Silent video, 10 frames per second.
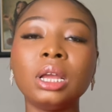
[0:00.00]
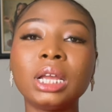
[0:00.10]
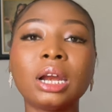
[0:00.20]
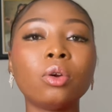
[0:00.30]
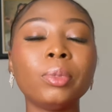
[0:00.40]

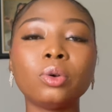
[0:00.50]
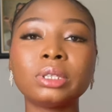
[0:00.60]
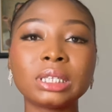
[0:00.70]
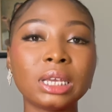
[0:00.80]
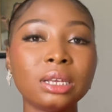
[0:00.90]
Caramel
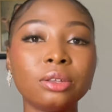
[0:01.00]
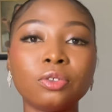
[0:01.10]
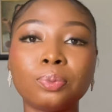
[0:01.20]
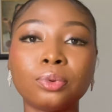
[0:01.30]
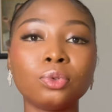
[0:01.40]
skin
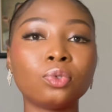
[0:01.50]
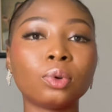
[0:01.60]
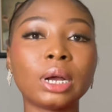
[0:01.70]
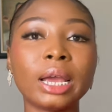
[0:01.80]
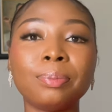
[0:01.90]
is prone to
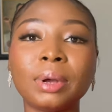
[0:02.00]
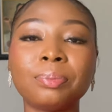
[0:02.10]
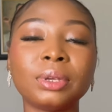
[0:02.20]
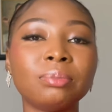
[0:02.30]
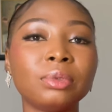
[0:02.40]

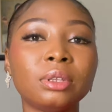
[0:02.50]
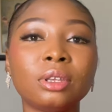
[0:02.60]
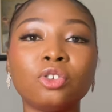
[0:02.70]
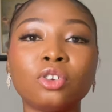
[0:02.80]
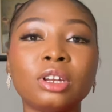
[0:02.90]

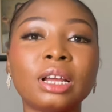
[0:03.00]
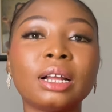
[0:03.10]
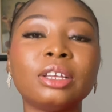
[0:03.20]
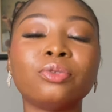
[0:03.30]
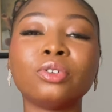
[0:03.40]
hyperpigmentation
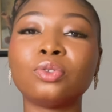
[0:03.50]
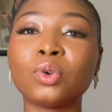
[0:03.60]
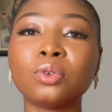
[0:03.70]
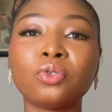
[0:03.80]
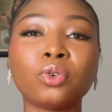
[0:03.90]
that
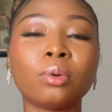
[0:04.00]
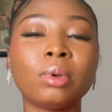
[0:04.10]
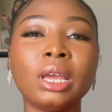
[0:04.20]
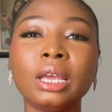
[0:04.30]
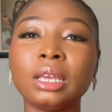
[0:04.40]
results
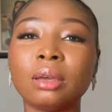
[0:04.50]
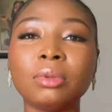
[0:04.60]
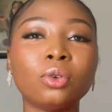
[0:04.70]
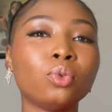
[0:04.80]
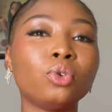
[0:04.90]
from
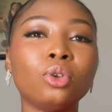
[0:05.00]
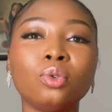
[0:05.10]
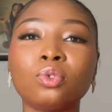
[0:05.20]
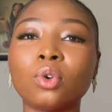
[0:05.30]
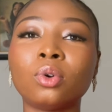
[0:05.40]
chemical
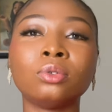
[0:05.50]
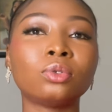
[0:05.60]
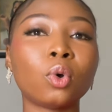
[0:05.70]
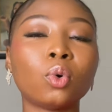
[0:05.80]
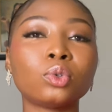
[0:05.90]
use
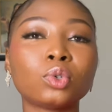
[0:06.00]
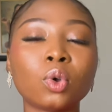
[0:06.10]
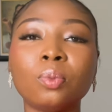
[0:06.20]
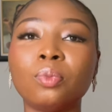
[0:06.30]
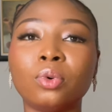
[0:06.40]
or
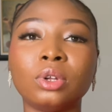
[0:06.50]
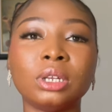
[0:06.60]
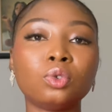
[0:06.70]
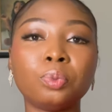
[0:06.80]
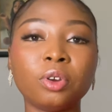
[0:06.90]

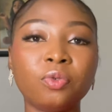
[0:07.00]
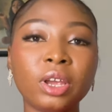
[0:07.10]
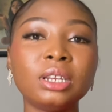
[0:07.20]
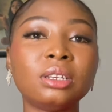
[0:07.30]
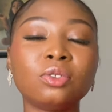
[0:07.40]
sunburn. To
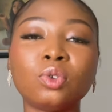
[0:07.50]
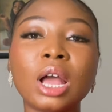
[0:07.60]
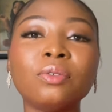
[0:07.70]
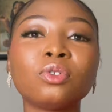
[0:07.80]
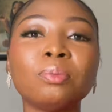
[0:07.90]
prevent this, you
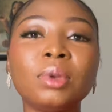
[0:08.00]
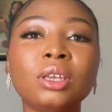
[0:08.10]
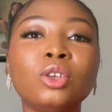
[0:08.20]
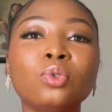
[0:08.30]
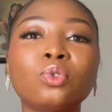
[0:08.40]
have to
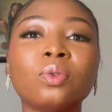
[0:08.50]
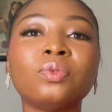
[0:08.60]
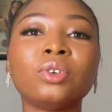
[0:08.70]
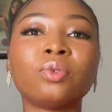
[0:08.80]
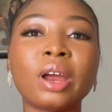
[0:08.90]
make use
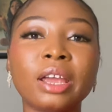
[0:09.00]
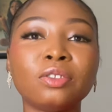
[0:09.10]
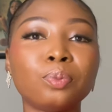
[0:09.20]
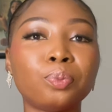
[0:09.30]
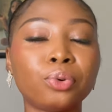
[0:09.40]
of the
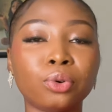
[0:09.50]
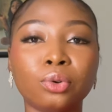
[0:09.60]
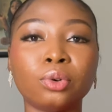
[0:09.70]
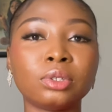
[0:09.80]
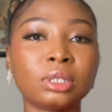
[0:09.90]
right
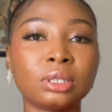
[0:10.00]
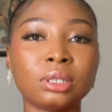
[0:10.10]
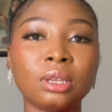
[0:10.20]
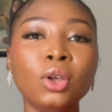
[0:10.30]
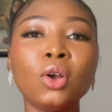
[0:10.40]

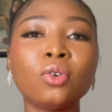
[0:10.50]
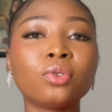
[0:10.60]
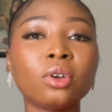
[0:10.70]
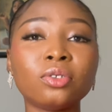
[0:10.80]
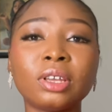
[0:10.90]
products.
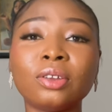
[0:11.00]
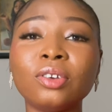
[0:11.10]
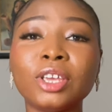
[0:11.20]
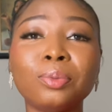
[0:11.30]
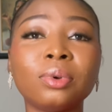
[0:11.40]
Of course, you
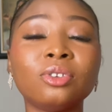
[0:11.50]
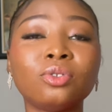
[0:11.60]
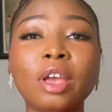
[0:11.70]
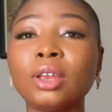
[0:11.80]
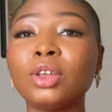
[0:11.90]
cannot keep on
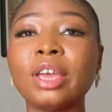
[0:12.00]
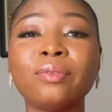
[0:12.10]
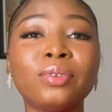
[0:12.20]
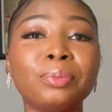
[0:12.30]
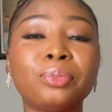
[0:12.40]
trying
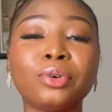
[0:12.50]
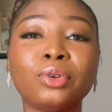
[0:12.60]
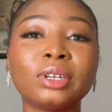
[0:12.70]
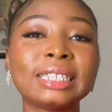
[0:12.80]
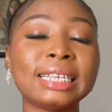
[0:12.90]
every
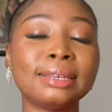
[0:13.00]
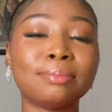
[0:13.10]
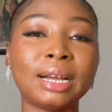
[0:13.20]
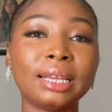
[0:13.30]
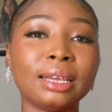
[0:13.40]
product in the
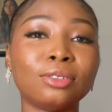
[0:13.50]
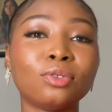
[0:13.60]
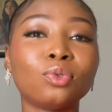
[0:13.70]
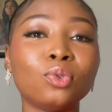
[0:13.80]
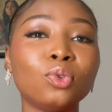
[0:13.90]
market
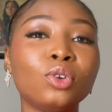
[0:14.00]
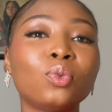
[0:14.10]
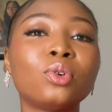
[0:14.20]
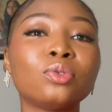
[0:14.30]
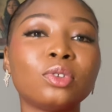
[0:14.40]
to know the
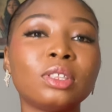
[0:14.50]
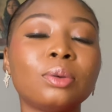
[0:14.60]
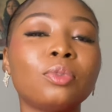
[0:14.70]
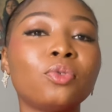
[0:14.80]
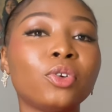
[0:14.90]
one
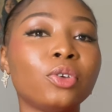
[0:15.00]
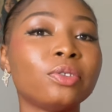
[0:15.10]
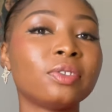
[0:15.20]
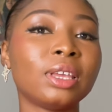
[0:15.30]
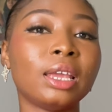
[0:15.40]
suitable for your
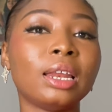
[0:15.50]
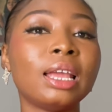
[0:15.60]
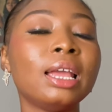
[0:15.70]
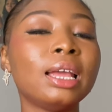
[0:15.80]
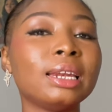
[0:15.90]

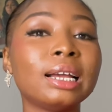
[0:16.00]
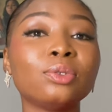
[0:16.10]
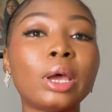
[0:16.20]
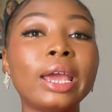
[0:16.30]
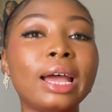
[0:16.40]
skin.
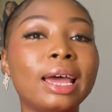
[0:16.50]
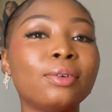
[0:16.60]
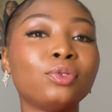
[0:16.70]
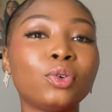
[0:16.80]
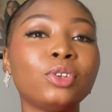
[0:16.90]
That's why I
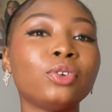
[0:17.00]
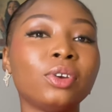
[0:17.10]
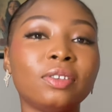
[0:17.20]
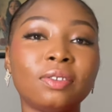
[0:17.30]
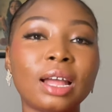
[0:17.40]
have done the
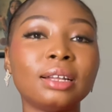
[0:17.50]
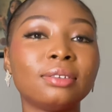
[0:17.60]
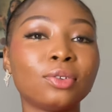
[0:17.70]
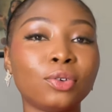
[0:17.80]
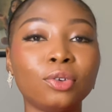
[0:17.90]

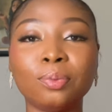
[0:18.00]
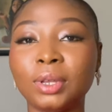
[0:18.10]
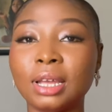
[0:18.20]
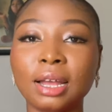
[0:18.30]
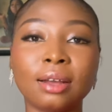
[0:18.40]
research on your
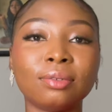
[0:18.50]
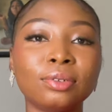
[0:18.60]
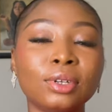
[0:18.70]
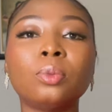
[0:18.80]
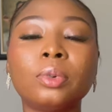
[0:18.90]

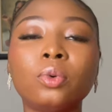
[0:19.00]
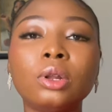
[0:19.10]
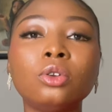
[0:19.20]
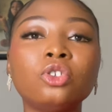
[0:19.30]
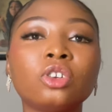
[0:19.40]
behalf. Number
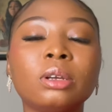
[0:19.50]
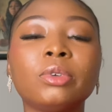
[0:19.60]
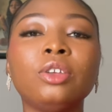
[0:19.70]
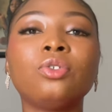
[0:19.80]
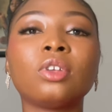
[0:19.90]
one lotion
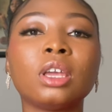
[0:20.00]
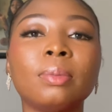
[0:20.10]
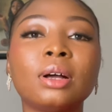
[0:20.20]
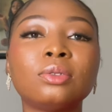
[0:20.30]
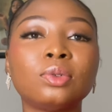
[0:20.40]
I'm going to talk
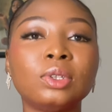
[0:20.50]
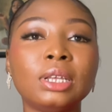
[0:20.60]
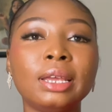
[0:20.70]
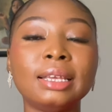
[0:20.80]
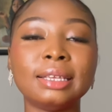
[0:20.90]
about
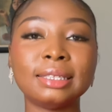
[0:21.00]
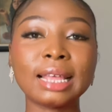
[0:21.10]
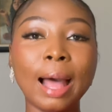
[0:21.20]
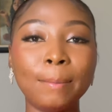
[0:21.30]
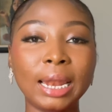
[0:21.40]
today is
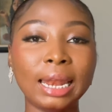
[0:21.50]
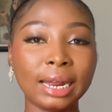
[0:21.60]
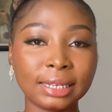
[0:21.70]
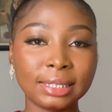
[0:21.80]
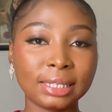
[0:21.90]

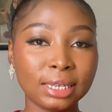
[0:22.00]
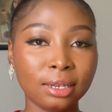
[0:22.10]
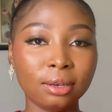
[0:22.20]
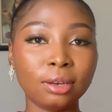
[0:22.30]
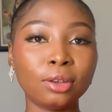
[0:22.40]

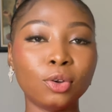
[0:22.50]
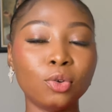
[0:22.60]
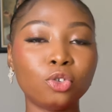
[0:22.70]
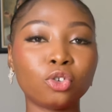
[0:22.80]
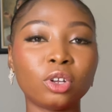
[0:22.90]
Amalactin
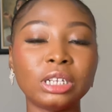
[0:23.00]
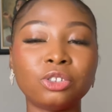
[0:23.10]
lotion.